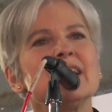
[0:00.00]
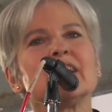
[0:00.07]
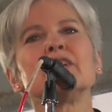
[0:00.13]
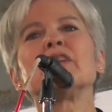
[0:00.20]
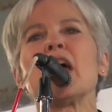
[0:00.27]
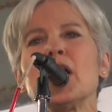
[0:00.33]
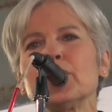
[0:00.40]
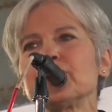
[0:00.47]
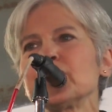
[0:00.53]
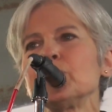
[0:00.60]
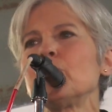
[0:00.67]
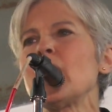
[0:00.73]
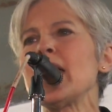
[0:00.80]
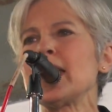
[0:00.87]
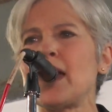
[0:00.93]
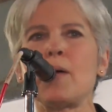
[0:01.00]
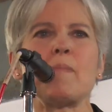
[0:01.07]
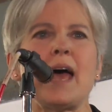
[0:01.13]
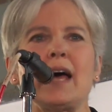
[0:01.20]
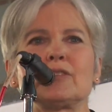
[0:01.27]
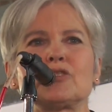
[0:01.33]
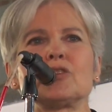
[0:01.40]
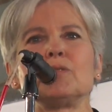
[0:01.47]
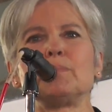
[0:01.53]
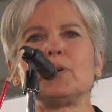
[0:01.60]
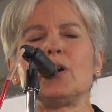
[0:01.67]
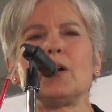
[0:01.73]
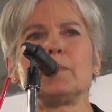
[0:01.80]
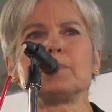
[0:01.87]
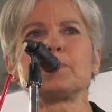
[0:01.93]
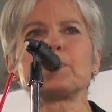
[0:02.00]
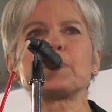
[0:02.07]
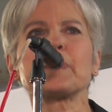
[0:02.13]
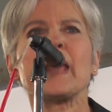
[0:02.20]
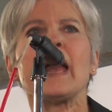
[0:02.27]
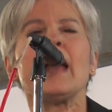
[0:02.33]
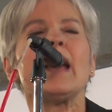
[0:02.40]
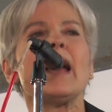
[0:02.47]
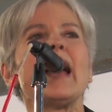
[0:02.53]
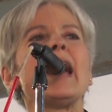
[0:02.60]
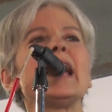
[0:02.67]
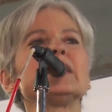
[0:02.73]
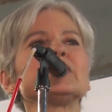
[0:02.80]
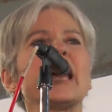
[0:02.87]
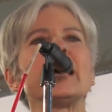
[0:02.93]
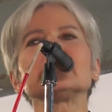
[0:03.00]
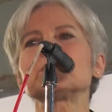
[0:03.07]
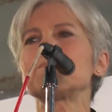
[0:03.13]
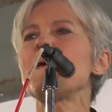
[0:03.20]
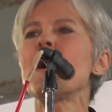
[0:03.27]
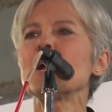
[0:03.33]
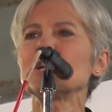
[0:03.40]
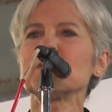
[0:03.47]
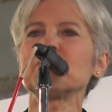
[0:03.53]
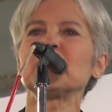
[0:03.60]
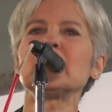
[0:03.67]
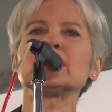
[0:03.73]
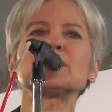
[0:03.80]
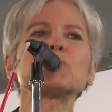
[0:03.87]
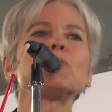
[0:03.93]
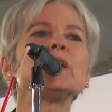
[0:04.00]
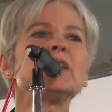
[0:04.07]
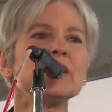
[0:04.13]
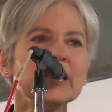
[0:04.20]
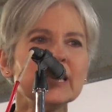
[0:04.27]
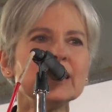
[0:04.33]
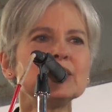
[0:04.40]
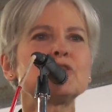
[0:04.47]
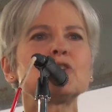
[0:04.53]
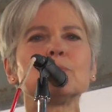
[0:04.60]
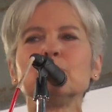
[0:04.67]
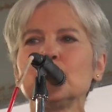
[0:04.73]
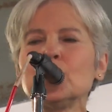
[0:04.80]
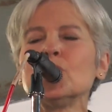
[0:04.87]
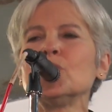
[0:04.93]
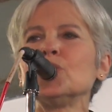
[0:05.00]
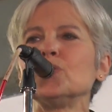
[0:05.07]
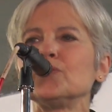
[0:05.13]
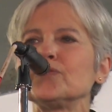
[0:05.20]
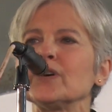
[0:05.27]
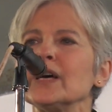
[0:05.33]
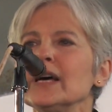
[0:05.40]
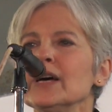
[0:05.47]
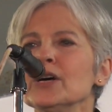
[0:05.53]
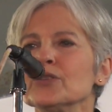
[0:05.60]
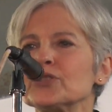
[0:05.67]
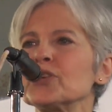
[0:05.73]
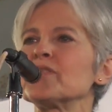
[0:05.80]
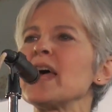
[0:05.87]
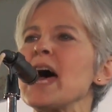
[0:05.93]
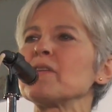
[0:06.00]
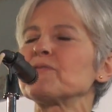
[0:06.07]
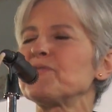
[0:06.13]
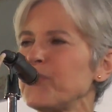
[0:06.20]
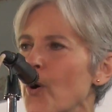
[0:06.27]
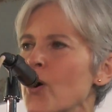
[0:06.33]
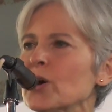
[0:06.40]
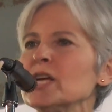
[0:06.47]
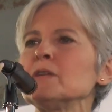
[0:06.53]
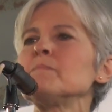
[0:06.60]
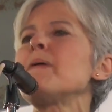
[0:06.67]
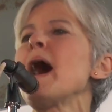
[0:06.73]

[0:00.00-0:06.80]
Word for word: it benefits us in every way imaginable. And as part of this, we need to move to that foreign